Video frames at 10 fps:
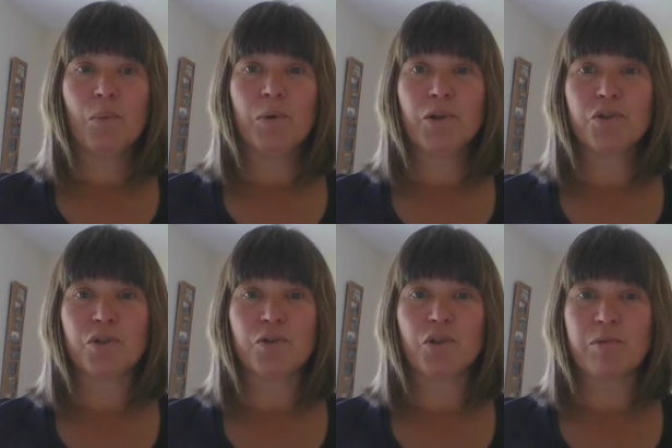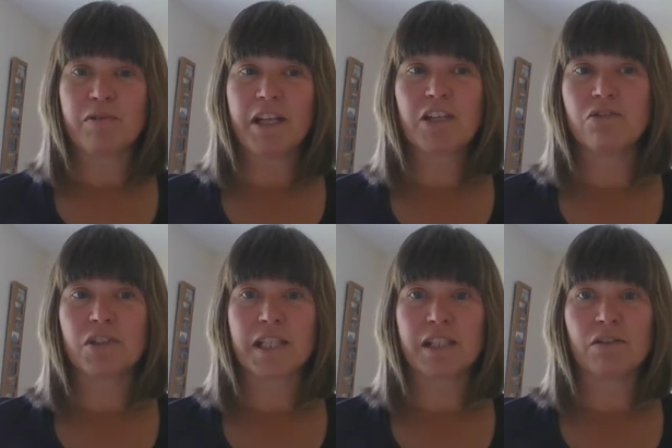We also use observational
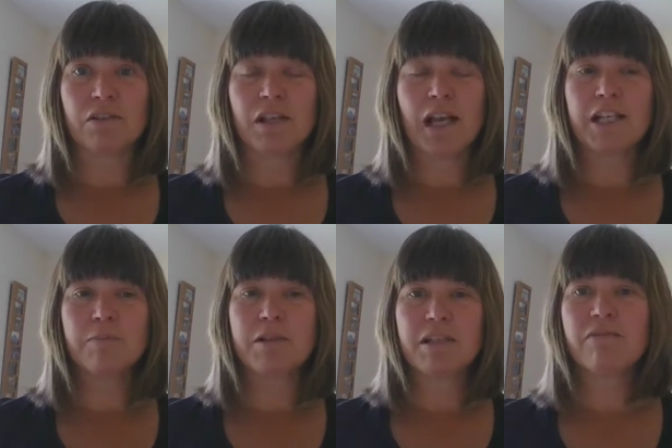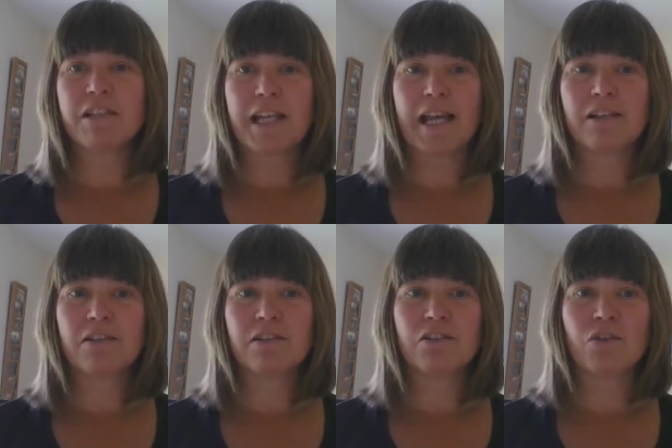skills and specific tests